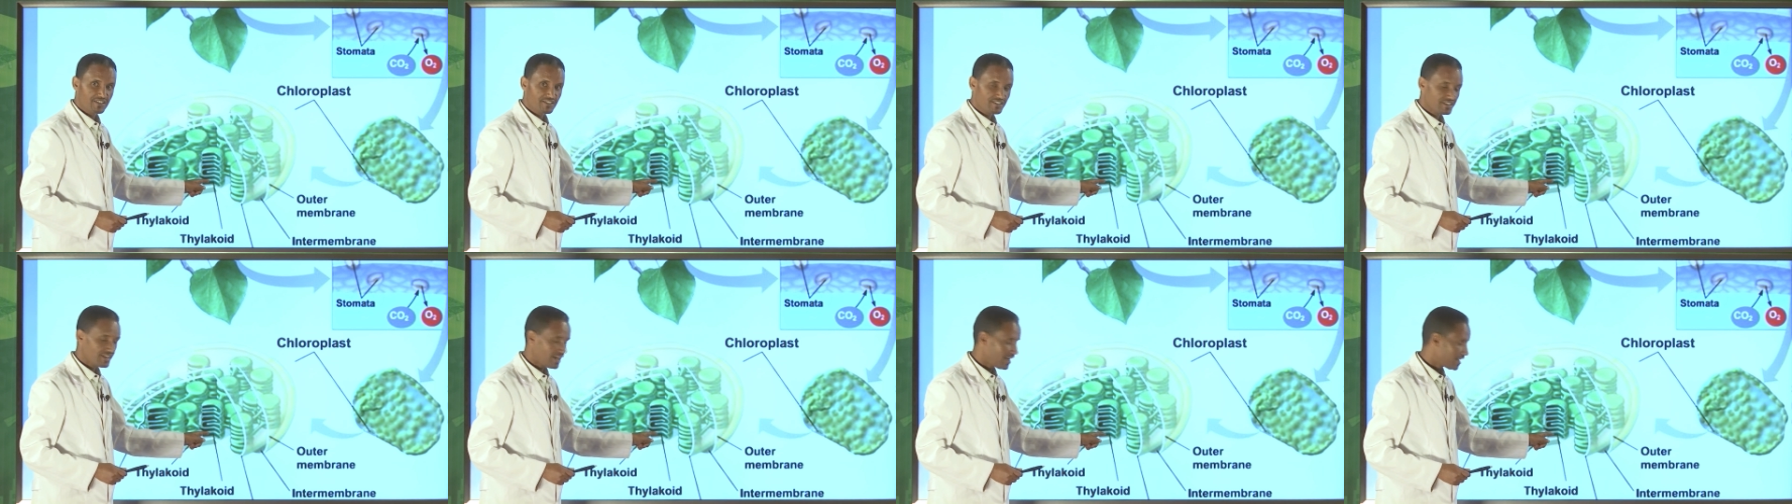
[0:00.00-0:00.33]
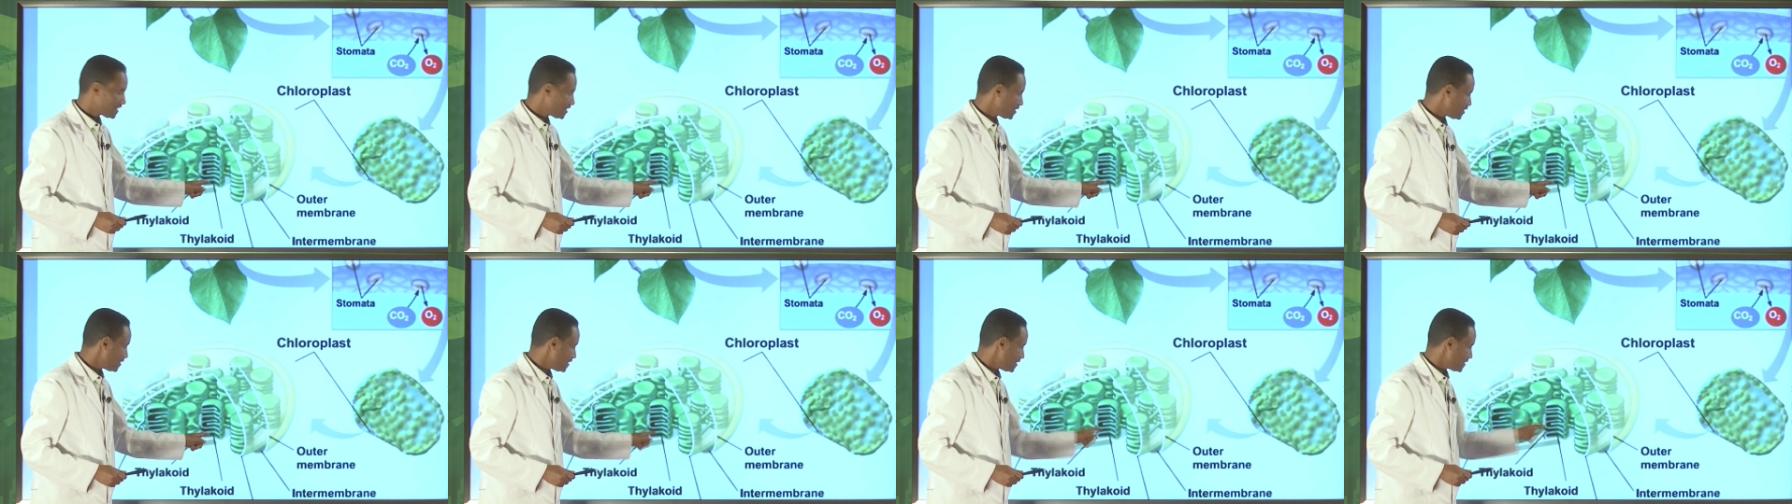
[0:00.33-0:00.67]

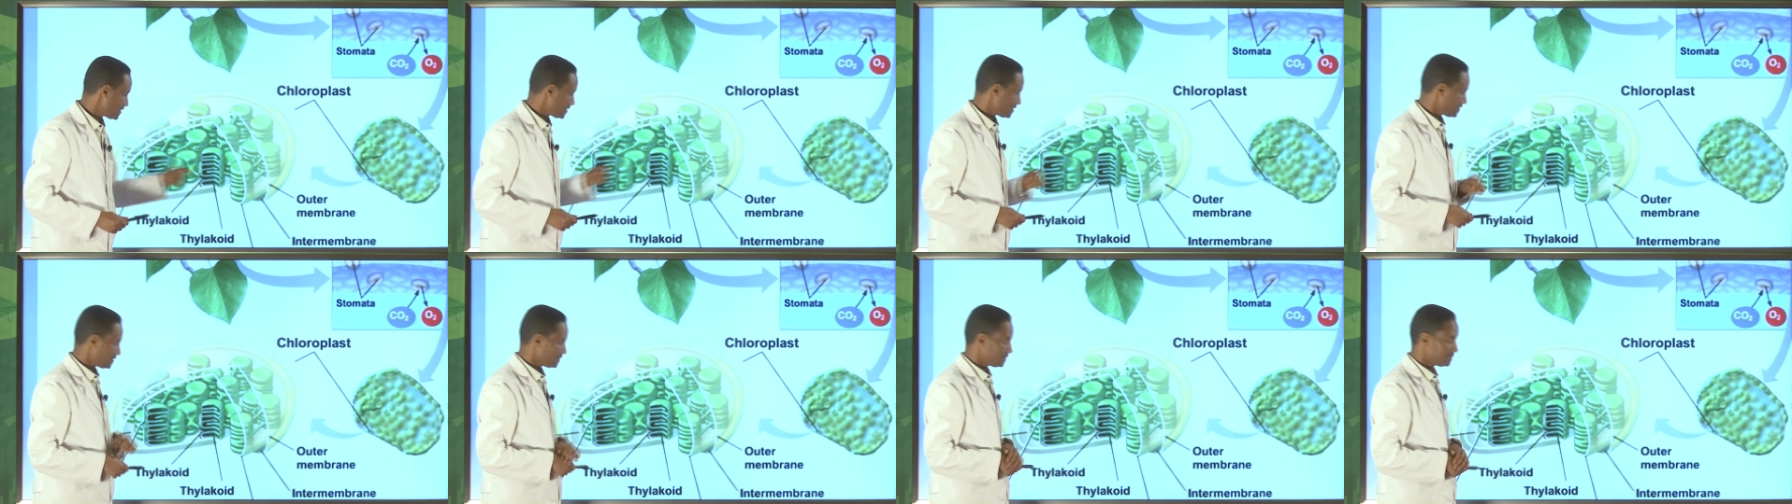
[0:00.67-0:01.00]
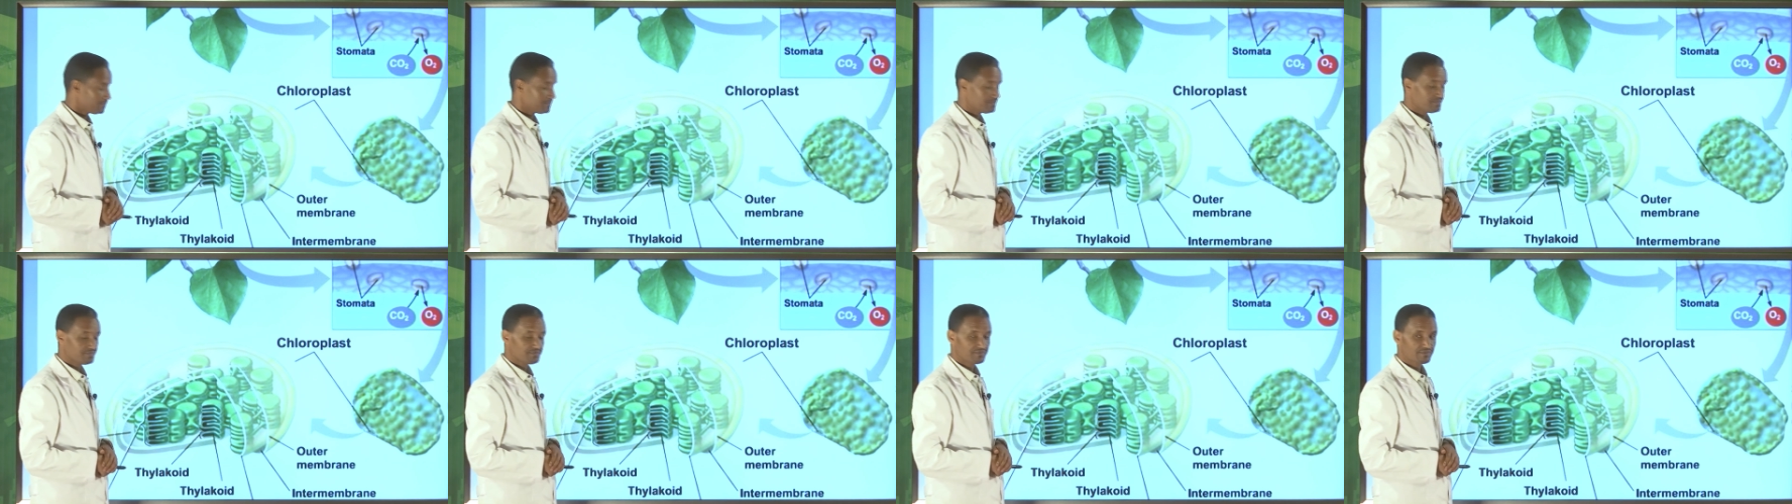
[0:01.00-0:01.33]
structures.
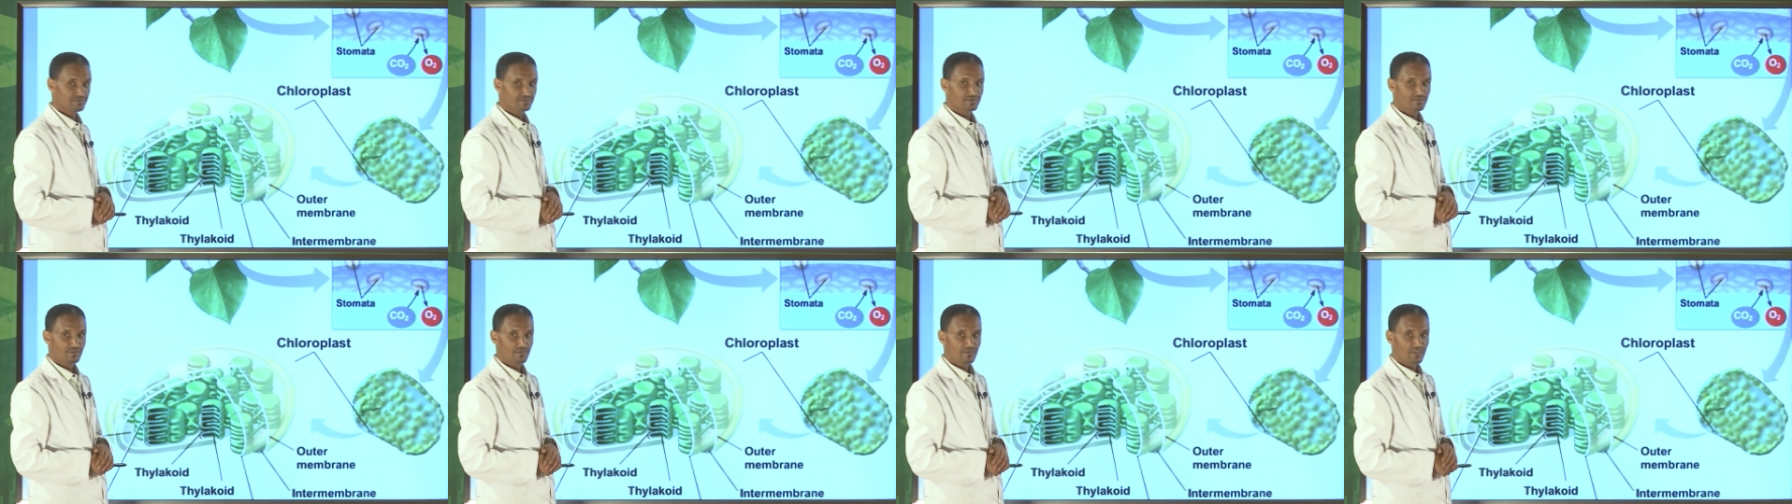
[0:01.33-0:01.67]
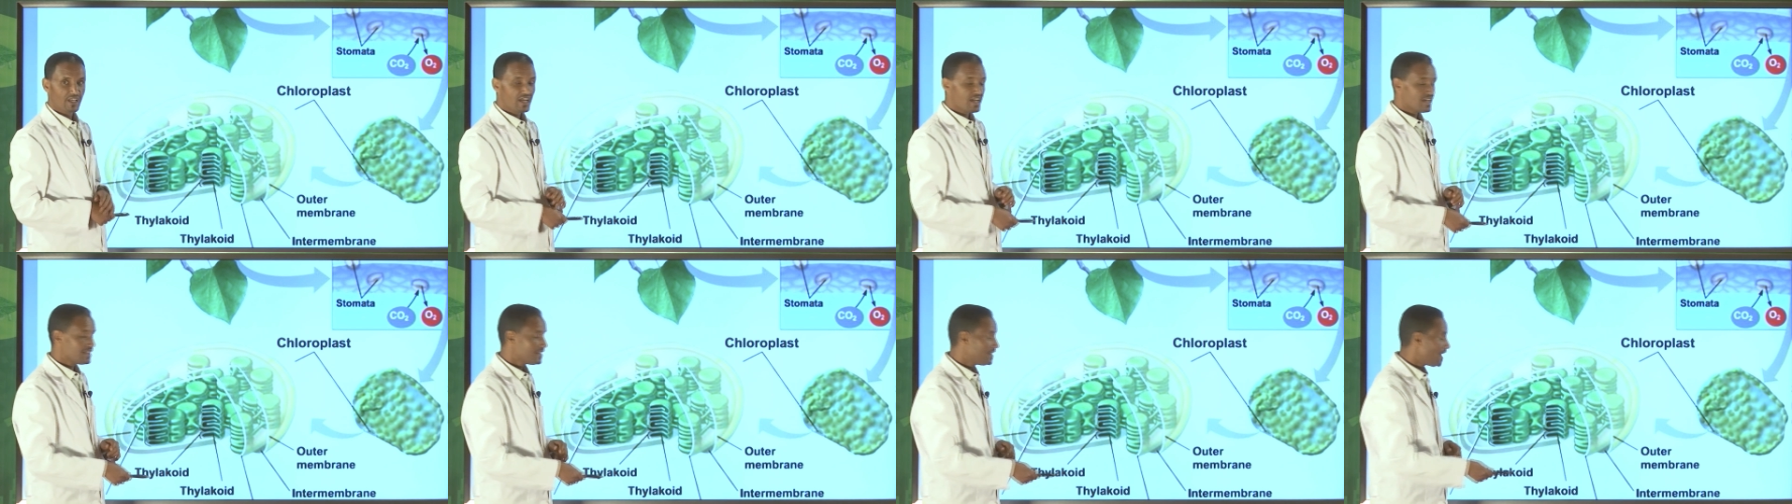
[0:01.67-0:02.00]

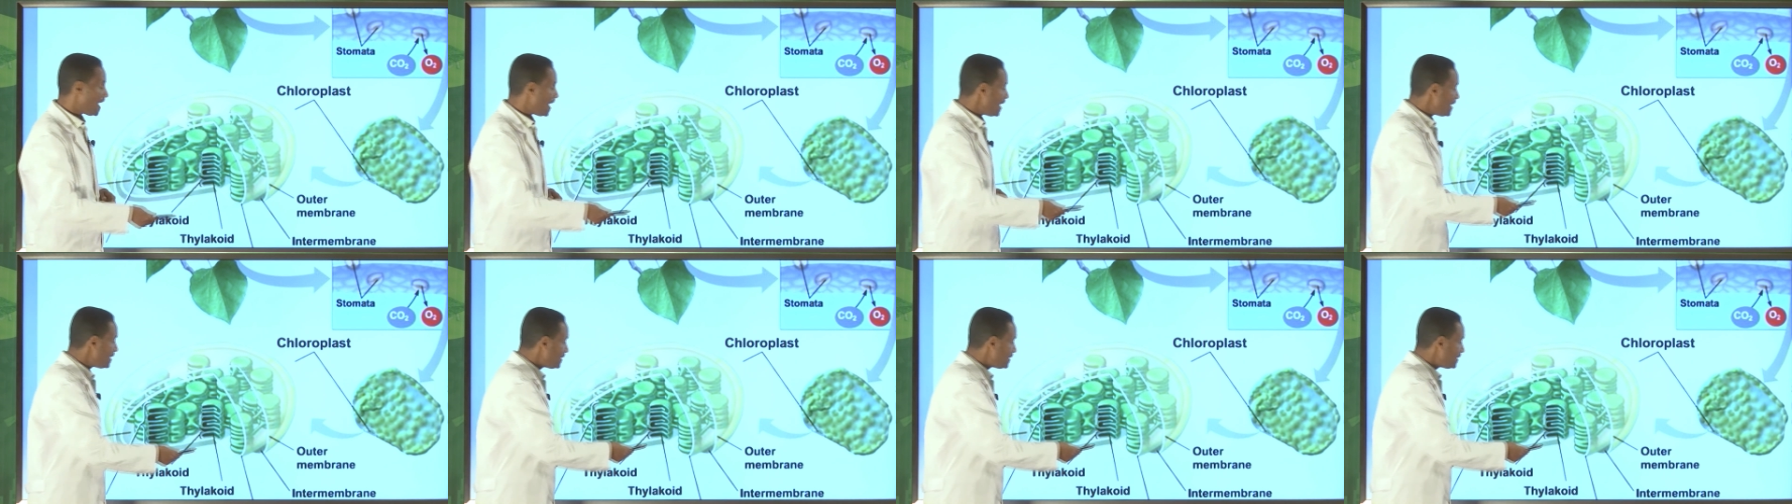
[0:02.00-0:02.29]
The